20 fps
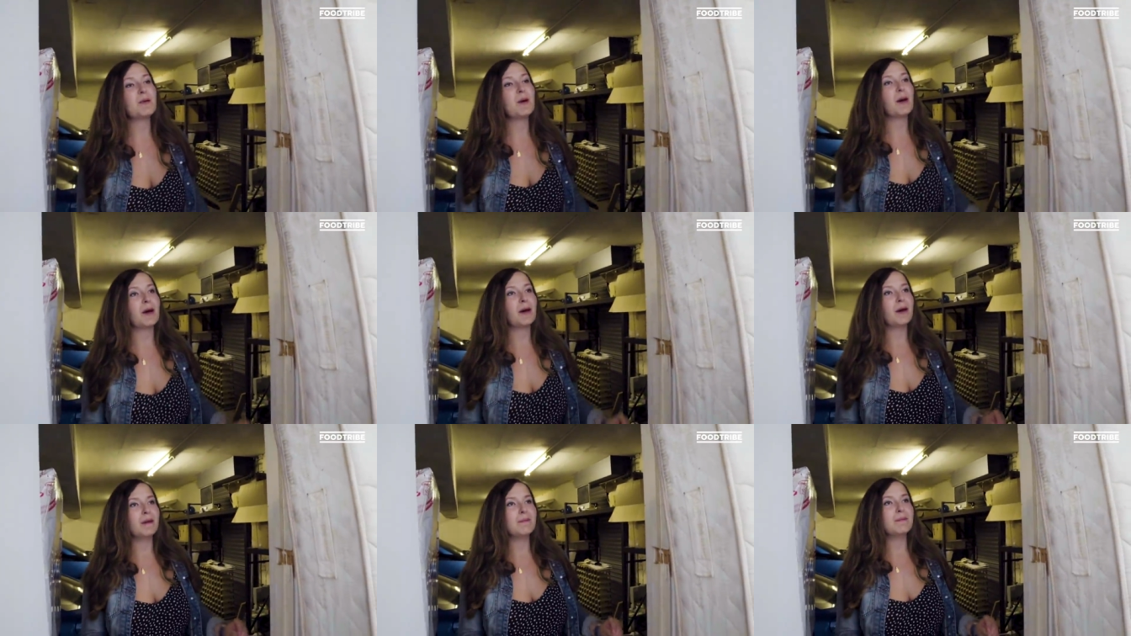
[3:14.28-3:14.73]

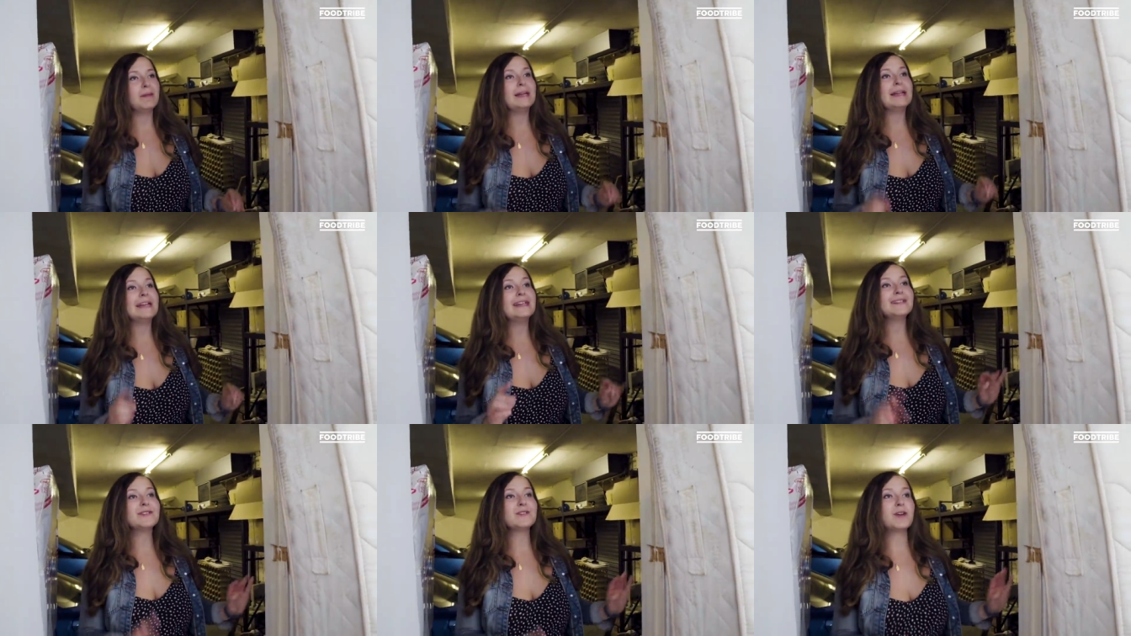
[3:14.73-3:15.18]
but
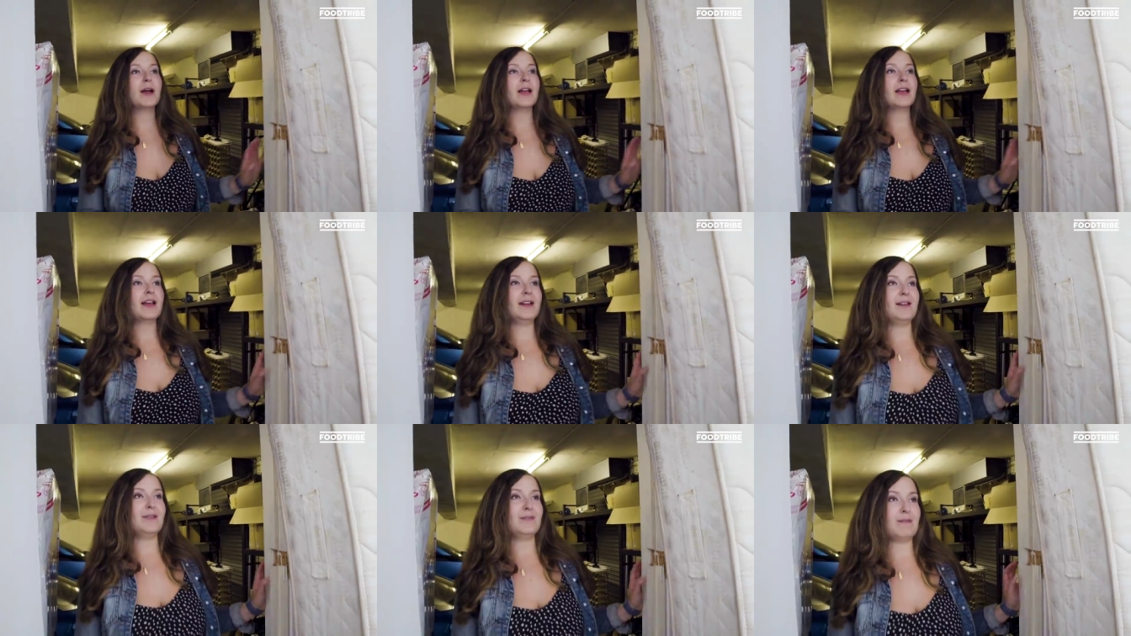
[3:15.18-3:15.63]
please try
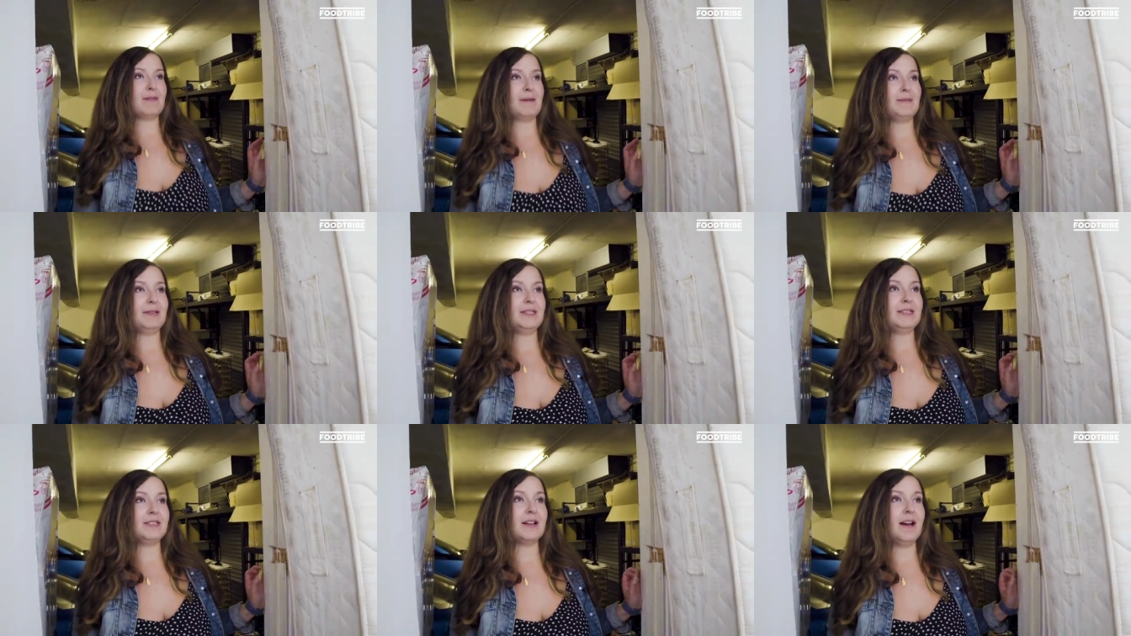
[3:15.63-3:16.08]
again in three
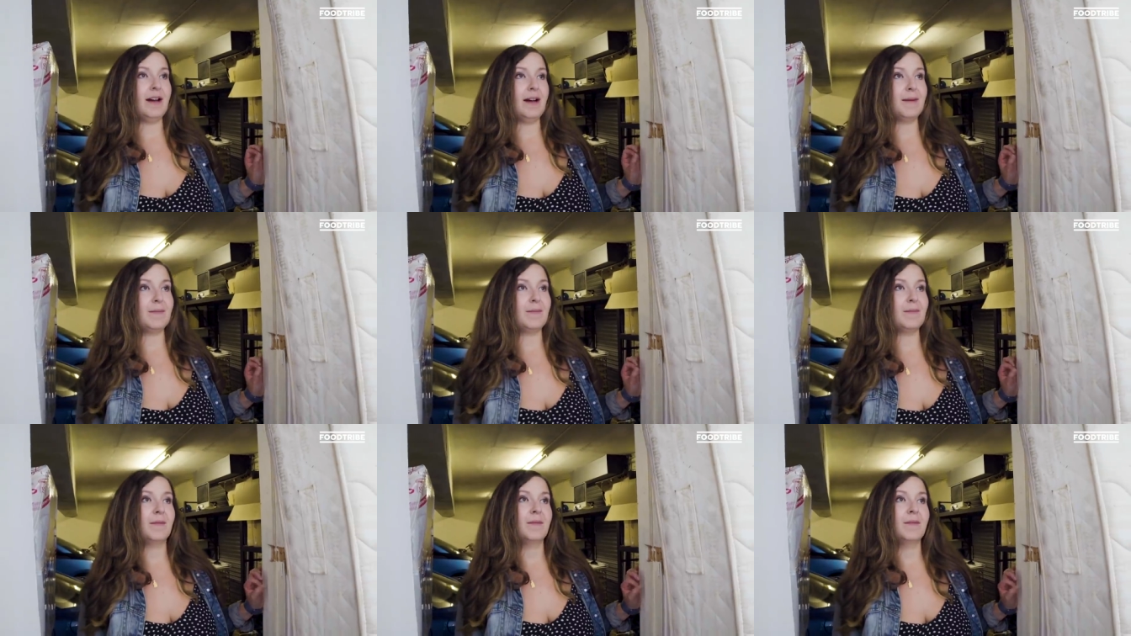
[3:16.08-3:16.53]
months'
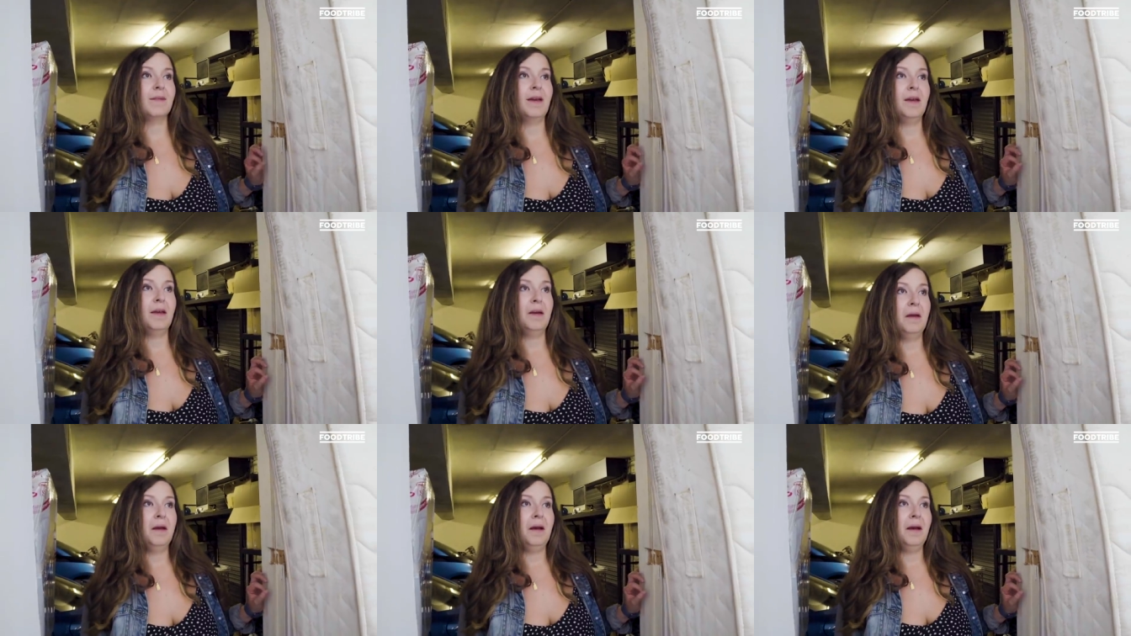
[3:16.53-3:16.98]
time,
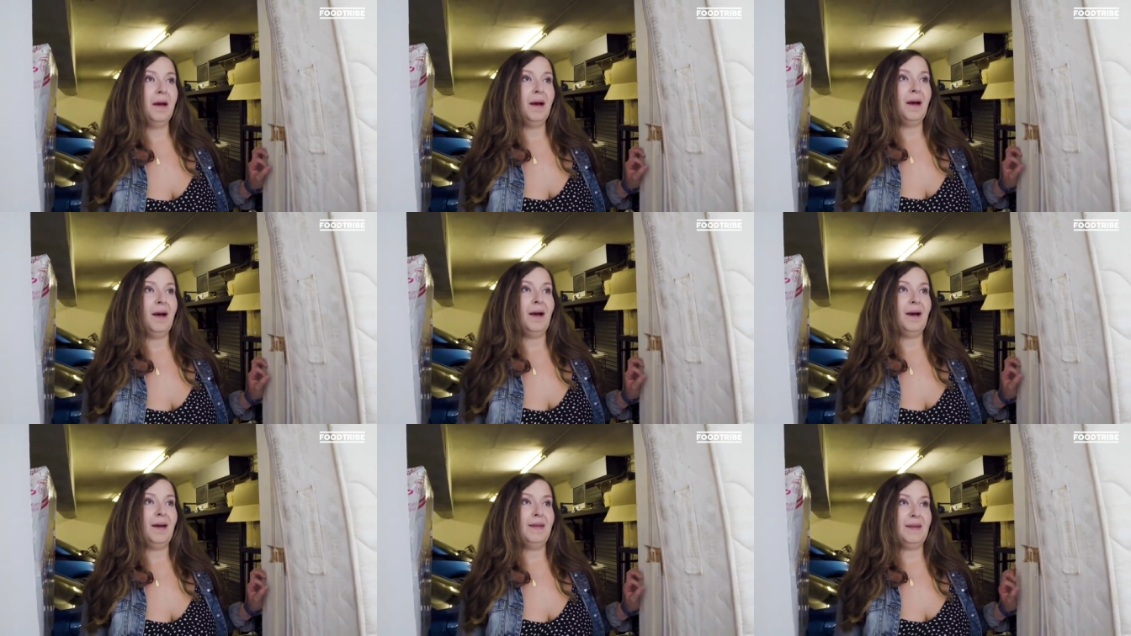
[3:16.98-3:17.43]

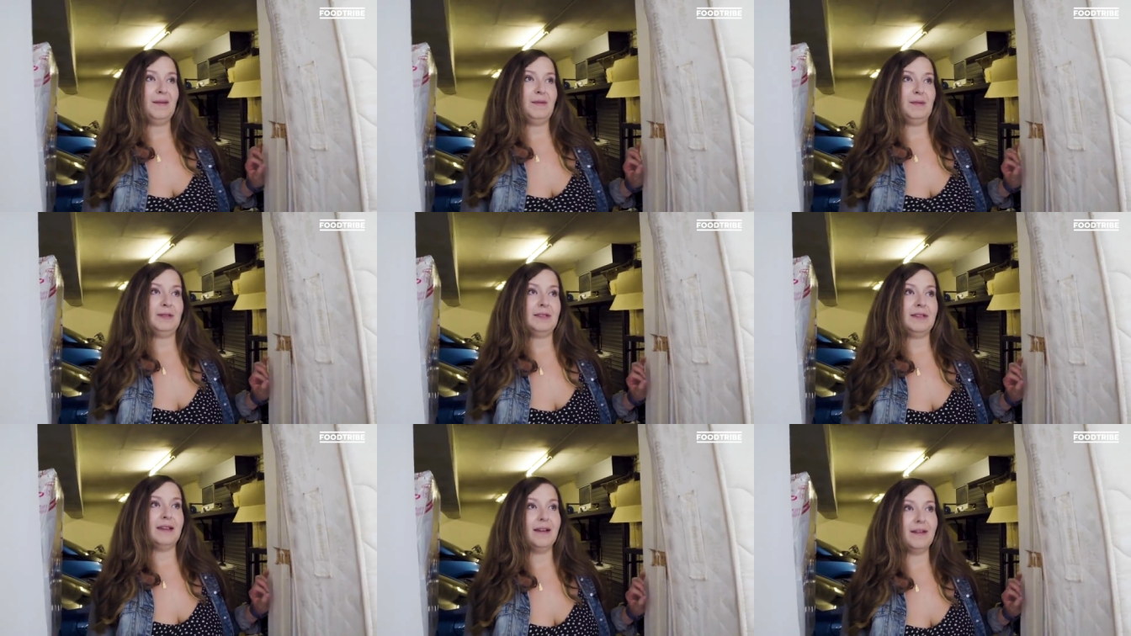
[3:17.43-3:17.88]
and then
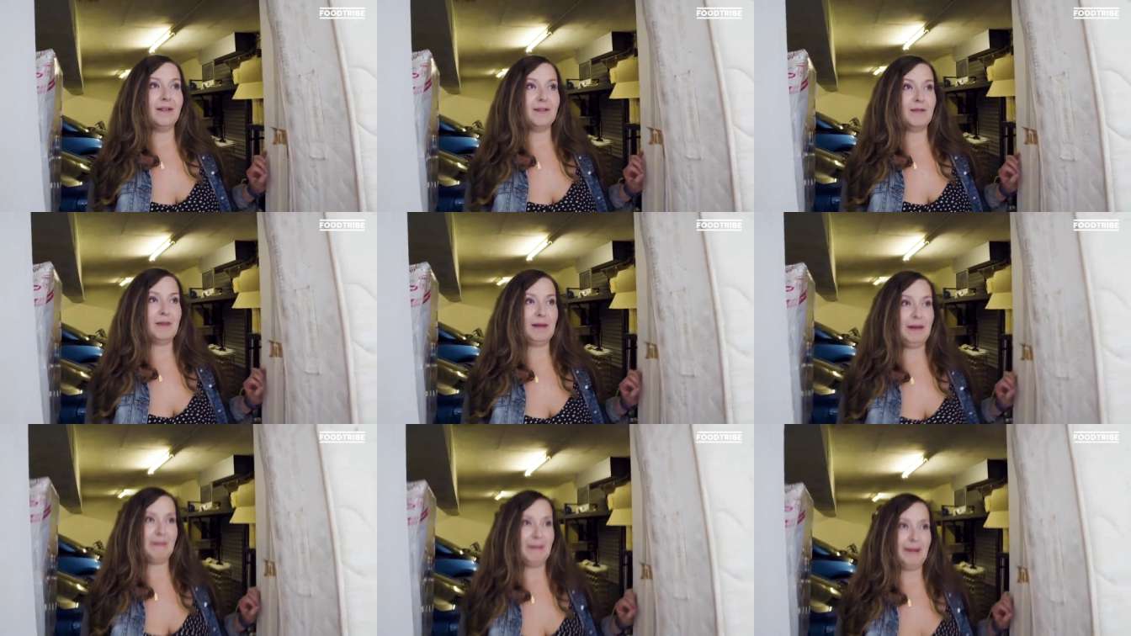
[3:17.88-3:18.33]
we'll see how you feel